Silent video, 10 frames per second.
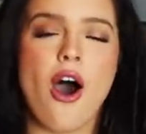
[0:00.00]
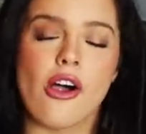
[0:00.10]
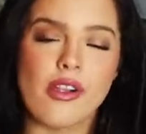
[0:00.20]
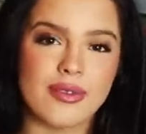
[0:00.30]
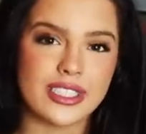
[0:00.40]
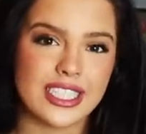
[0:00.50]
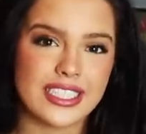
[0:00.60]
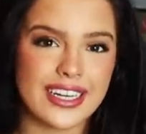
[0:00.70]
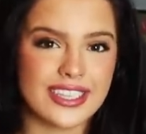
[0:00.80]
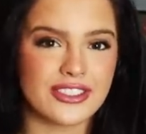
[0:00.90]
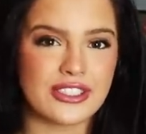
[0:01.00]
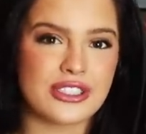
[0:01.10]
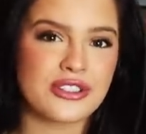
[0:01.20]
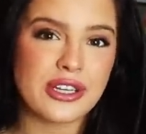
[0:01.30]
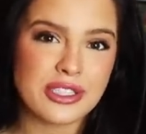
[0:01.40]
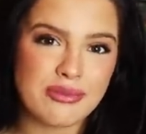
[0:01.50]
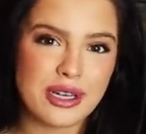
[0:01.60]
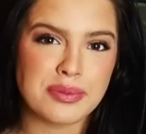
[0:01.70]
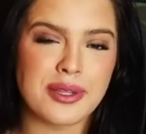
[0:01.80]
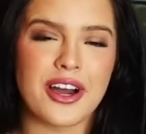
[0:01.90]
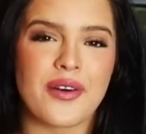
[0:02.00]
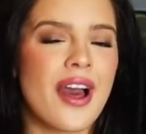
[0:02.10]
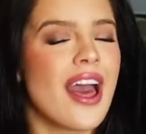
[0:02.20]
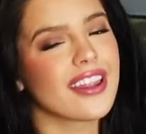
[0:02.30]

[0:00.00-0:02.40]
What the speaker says: All of my details are in the description box below.